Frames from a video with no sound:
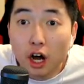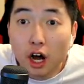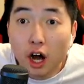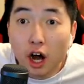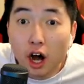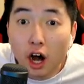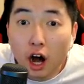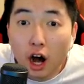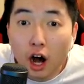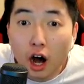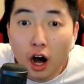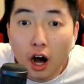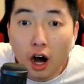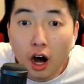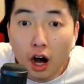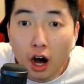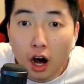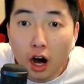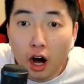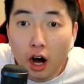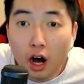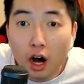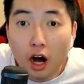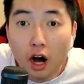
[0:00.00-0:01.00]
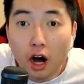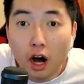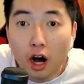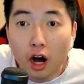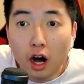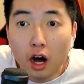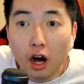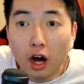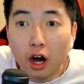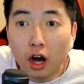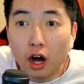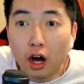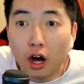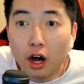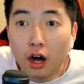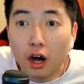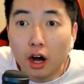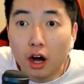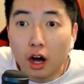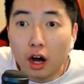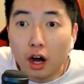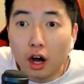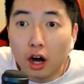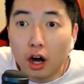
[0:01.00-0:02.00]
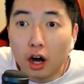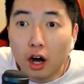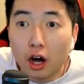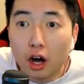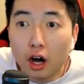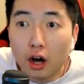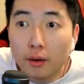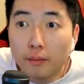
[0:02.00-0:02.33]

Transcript: Nobody speaks.